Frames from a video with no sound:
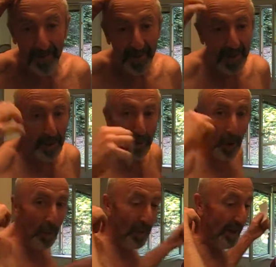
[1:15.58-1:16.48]
The
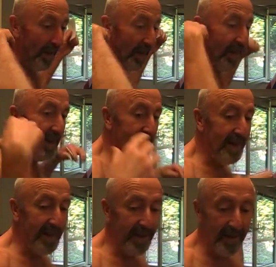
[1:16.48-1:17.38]
bone and
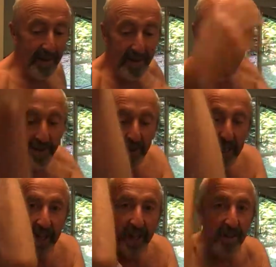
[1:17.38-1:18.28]

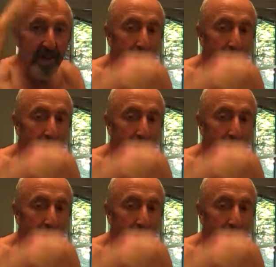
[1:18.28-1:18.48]
skin hang, oh,